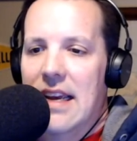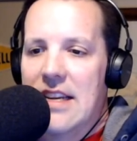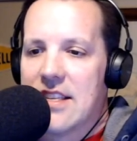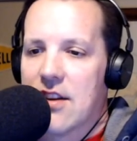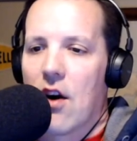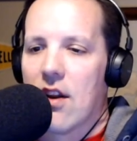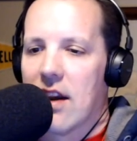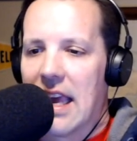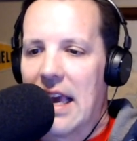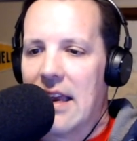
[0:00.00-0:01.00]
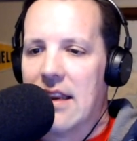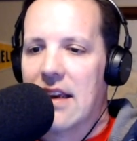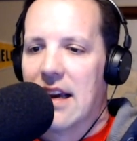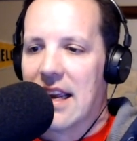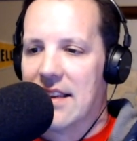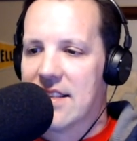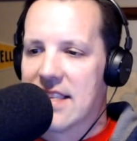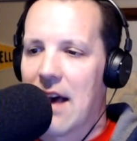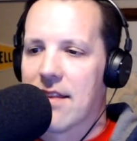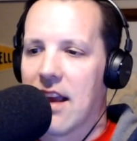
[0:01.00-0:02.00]
He started again against
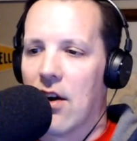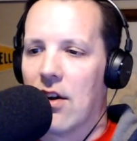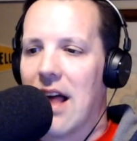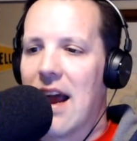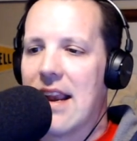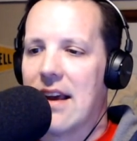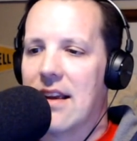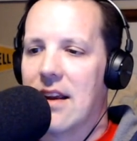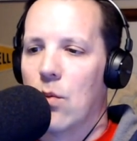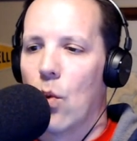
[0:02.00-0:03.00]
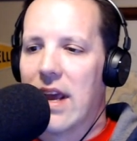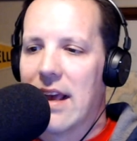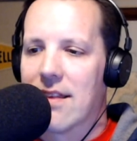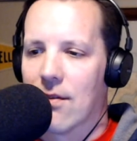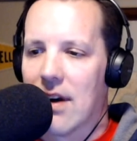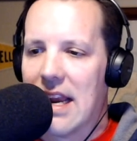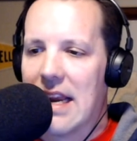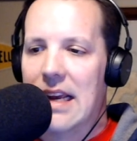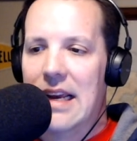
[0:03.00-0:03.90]
South Carolina in week 3.